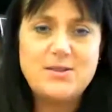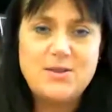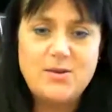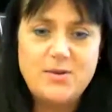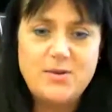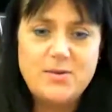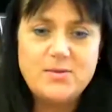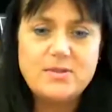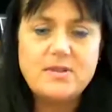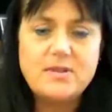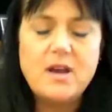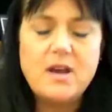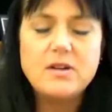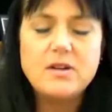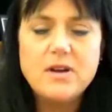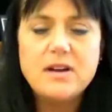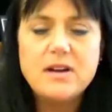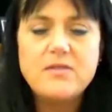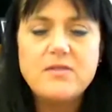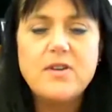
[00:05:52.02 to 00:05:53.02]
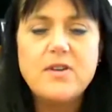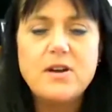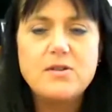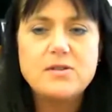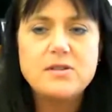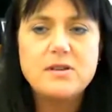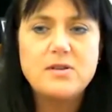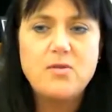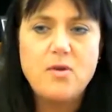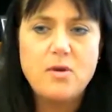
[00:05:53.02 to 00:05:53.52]
So it was Contract
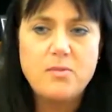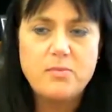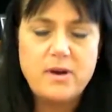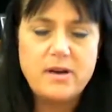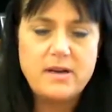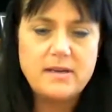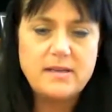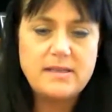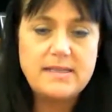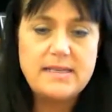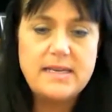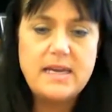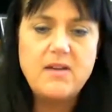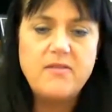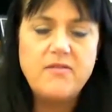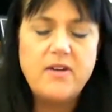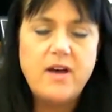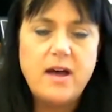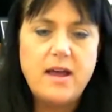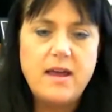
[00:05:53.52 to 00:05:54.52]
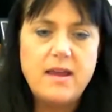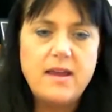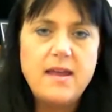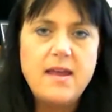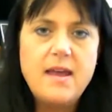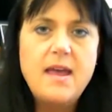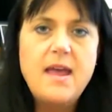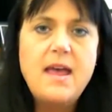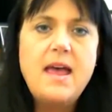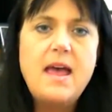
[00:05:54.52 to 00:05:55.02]
Freighters Incorporated, CFI,
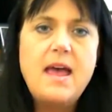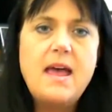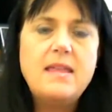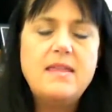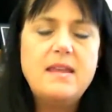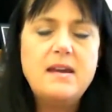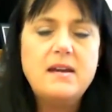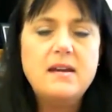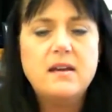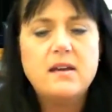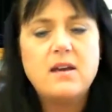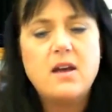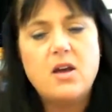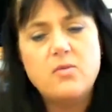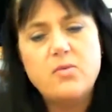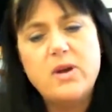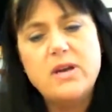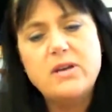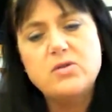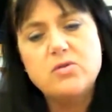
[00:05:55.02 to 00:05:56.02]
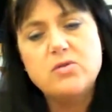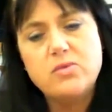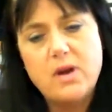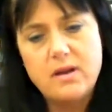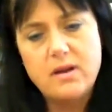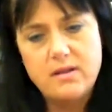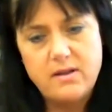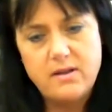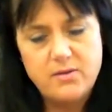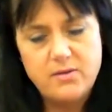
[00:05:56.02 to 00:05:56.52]
and then Conway
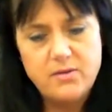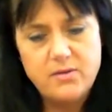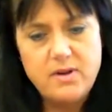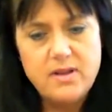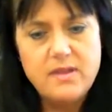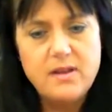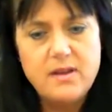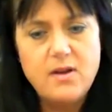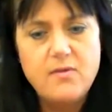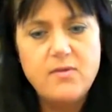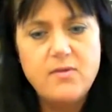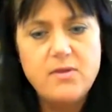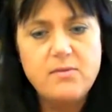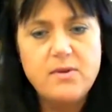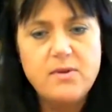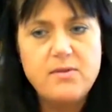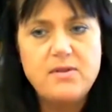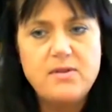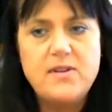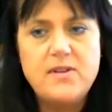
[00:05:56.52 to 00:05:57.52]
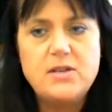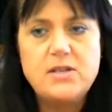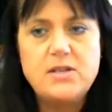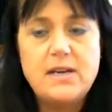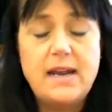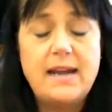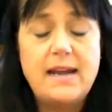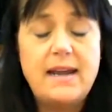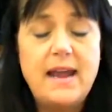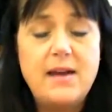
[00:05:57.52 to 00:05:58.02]
Truckload, the over-the-road division,
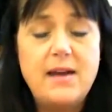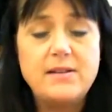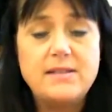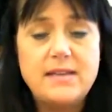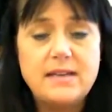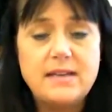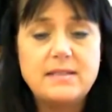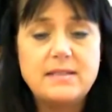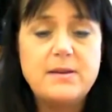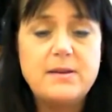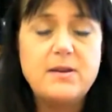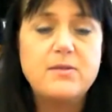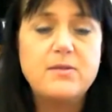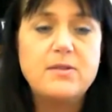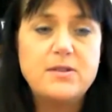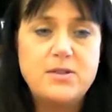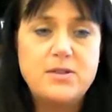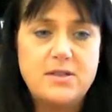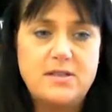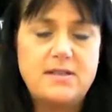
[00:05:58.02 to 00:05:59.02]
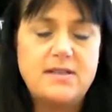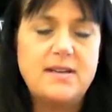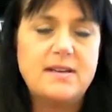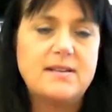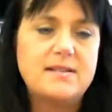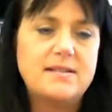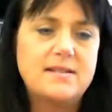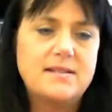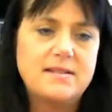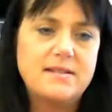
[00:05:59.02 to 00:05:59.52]
and now it's XPO
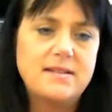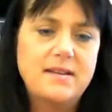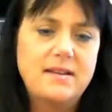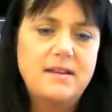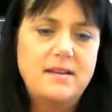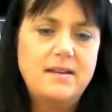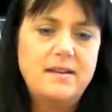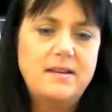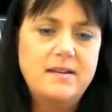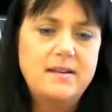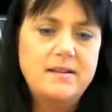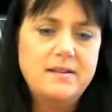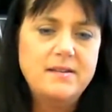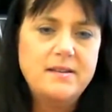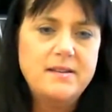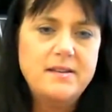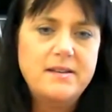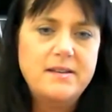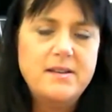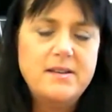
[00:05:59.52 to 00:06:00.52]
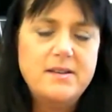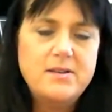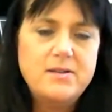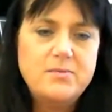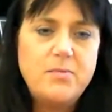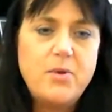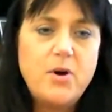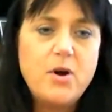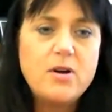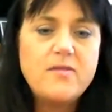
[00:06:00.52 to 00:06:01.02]
Logistics. It's
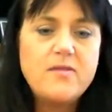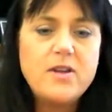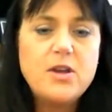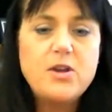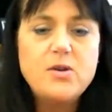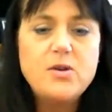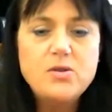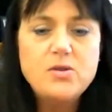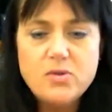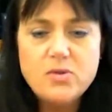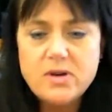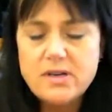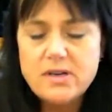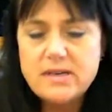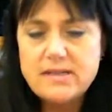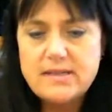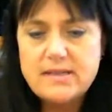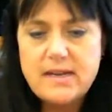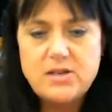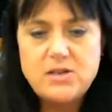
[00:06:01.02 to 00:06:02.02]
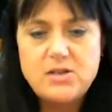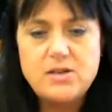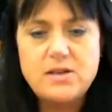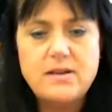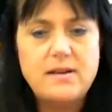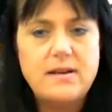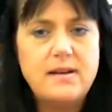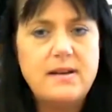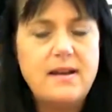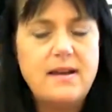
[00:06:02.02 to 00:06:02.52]
part of a huge
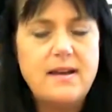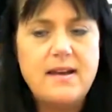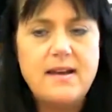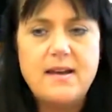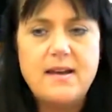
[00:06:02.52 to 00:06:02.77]
organization.